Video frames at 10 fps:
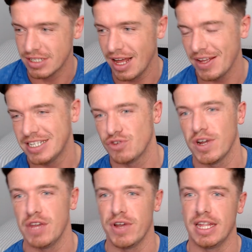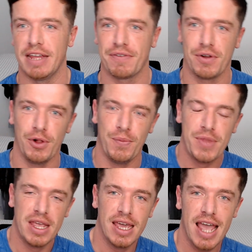Now this is really, really difficult.
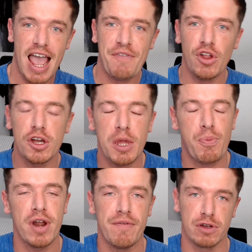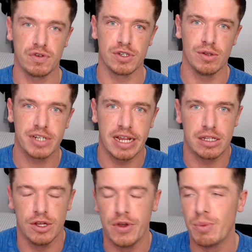If you look at the previous results against Luton,